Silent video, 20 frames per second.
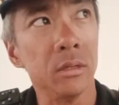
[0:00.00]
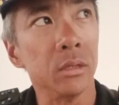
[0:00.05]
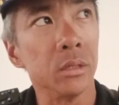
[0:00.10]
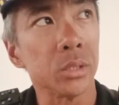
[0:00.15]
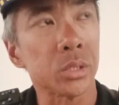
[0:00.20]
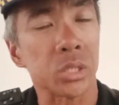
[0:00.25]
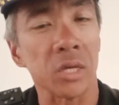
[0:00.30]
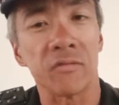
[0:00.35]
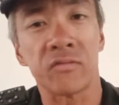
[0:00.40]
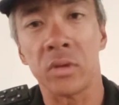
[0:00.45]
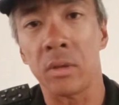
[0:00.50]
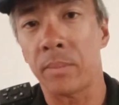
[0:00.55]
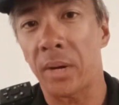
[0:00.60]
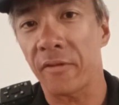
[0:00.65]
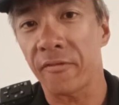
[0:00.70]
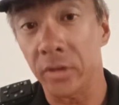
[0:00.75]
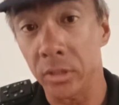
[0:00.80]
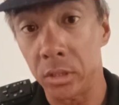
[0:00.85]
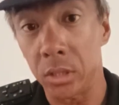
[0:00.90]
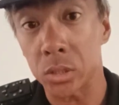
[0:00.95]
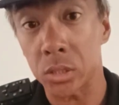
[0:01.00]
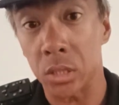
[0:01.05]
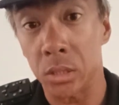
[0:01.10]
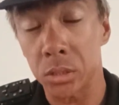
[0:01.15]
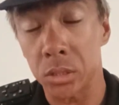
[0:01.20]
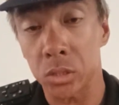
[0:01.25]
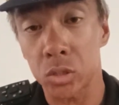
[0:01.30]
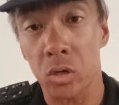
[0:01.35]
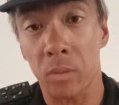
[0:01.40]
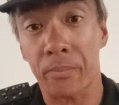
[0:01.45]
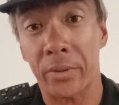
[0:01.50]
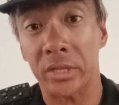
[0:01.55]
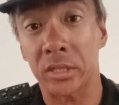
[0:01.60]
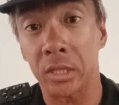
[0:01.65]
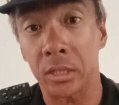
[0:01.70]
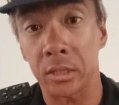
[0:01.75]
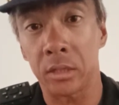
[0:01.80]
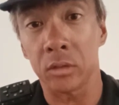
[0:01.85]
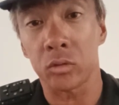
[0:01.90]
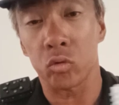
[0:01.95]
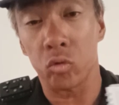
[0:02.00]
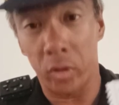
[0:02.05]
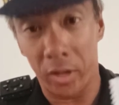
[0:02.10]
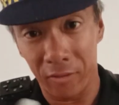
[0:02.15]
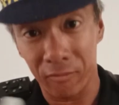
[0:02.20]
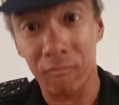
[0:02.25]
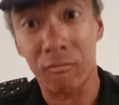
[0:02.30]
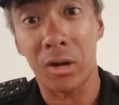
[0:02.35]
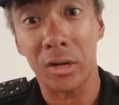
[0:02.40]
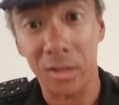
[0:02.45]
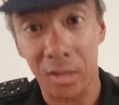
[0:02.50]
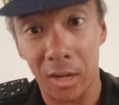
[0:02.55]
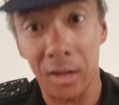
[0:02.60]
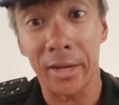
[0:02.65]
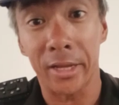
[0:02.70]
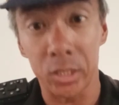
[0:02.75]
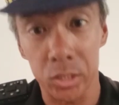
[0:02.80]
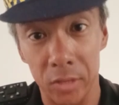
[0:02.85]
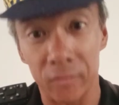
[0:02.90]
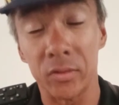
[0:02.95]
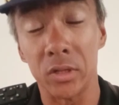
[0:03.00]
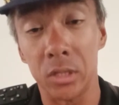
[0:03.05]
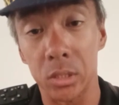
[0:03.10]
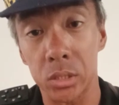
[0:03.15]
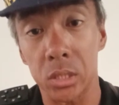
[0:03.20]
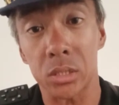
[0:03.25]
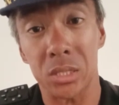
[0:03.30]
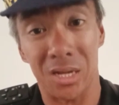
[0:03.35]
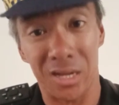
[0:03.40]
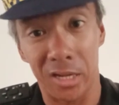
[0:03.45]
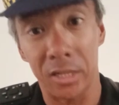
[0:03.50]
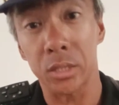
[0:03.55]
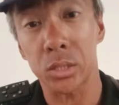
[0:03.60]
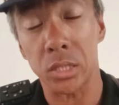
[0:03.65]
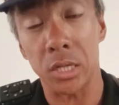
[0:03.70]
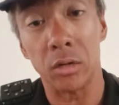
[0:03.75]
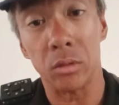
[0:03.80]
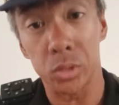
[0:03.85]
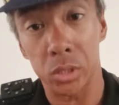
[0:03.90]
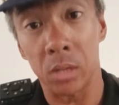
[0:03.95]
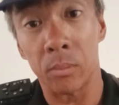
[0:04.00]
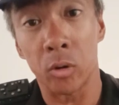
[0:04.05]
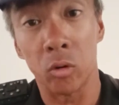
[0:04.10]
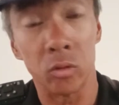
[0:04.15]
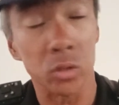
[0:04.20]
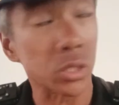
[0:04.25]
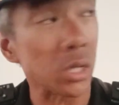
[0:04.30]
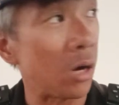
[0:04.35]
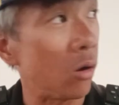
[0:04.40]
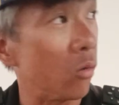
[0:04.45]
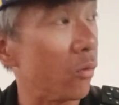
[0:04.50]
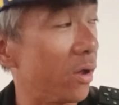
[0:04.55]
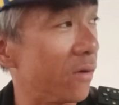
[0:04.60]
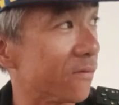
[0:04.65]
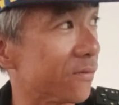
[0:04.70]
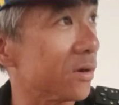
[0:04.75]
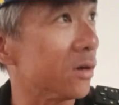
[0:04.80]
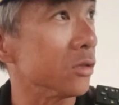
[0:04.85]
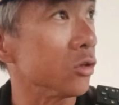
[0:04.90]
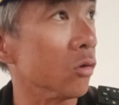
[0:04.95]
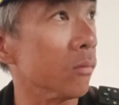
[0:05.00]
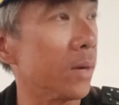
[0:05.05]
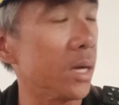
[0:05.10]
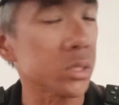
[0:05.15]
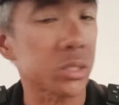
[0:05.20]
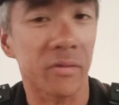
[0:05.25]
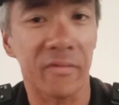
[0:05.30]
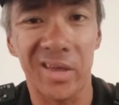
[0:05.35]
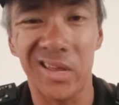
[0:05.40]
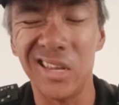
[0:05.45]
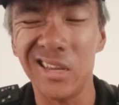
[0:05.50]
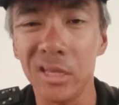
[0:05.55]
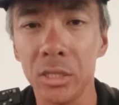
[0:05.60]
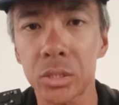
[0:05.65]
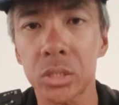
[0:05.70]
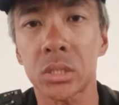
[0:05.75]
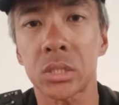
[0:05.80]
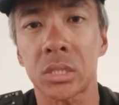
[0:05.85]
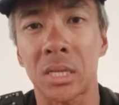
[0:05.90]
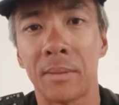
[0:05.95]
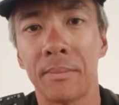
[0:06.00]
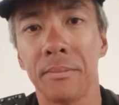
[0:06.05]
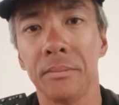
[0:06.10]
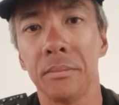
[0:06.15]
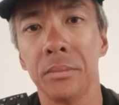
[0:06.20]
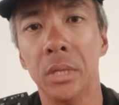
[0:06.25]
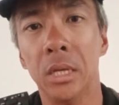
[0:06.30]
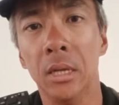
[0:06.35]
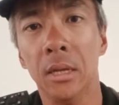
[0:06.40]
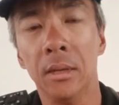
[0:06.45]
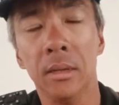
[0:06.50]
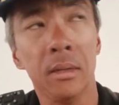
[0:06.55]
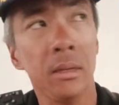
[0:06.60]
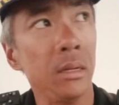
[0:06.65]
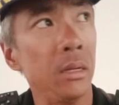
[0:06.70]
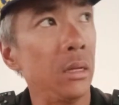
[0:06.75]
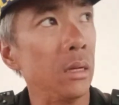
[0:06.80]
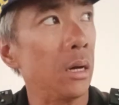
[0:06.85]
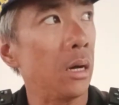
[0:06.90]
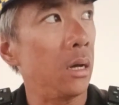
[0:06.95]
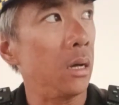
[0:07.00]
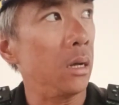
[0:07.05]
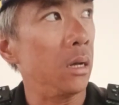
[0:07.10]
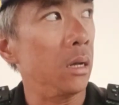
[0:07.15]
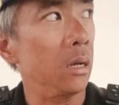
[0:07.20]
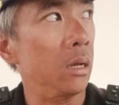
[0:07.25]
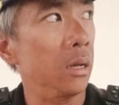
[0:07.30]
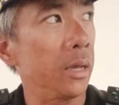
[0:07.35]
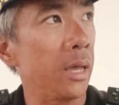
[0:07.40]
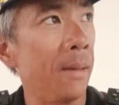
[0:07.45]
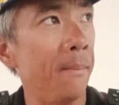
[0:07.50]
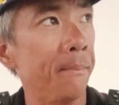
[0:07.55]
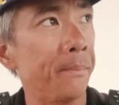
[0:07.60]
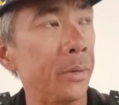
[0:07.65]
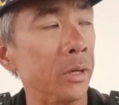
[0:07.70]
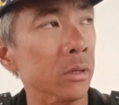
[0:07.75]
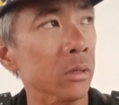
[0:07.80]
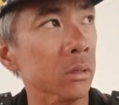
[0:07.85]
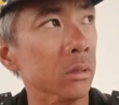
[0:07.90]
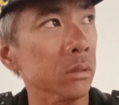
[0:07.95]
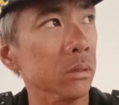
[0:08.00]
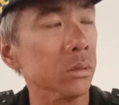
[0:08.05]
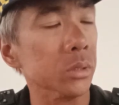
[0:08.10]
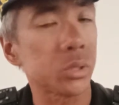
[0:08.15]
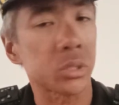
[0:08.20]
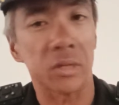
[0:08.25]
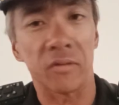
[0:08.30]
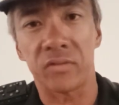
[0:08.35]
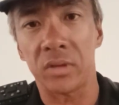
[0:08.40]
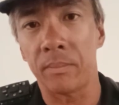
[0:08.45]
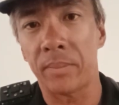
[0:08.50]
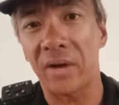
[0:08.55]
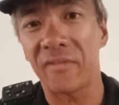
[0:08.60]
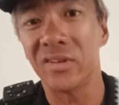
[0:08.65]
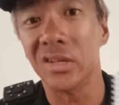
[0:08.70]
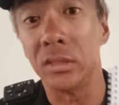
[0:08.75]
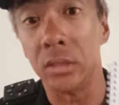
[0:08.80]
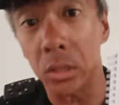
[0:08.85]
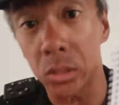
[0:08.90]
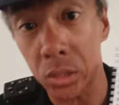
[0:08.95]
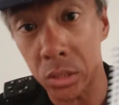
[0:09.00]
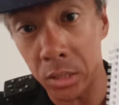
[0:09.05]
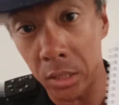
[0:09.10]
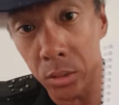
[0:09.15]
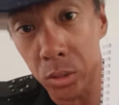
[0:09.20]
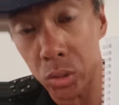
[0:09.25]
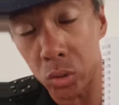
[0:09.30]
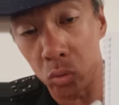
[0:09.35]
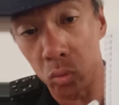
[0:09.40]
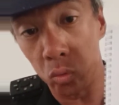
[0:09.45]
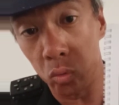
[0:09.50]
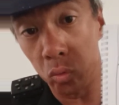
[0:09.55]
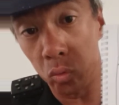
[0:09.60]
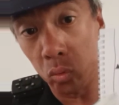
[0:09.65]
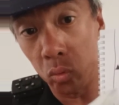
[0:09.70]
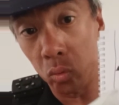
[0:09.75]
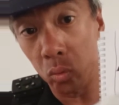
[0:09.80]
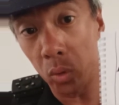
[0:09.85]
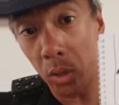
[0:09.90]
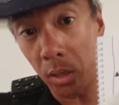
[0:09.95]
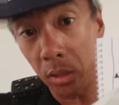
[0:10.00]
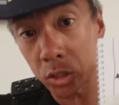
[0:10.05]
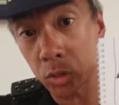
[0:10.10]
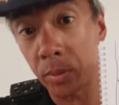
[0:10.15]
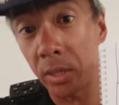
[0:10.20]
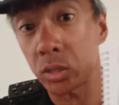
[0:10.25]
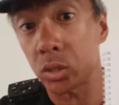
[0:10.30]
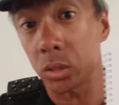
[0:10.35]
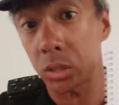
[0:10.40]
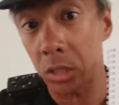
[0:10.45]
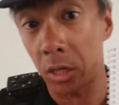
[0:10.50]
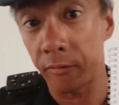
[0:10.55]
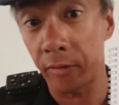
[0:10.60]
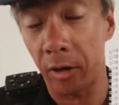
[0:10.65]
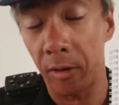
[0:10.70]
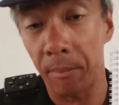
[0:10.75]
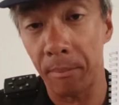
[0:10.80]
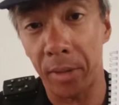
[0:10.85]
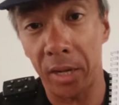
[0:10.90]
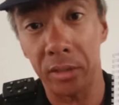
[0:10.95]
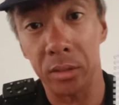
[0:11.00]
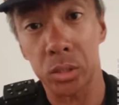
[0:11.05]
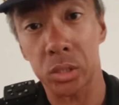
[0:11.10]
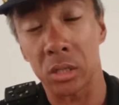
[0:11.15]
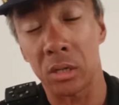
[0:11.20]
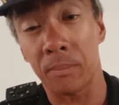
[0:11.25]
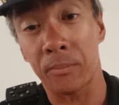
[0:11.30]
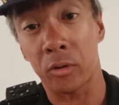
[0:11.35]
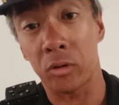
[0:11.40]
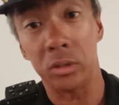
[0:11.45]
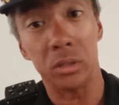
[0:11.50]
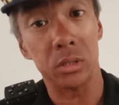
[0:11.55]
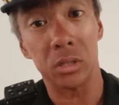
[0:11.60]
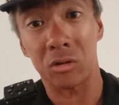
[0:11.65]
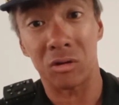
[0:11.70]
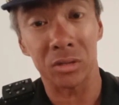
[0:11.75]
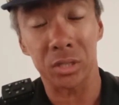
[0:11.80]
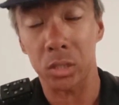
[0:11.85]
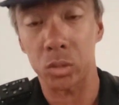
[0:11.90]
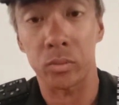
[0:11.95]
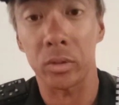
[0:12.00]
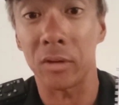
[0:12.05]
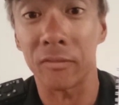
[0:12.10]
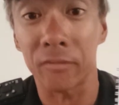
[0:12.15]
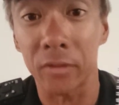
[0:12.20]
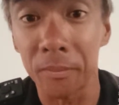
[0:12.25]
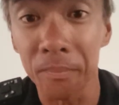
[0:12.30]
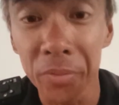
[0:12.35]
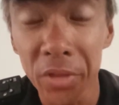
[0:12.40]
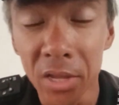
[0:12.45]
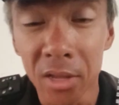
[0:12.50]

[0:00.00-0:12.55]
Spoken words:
safety buffer distance. It's not practical to have 1 car length safety distance, I can understand on Singapore roads. However, you must have at least some ample safety buffer distance to space yourself out. But in Singapore, the context is very different.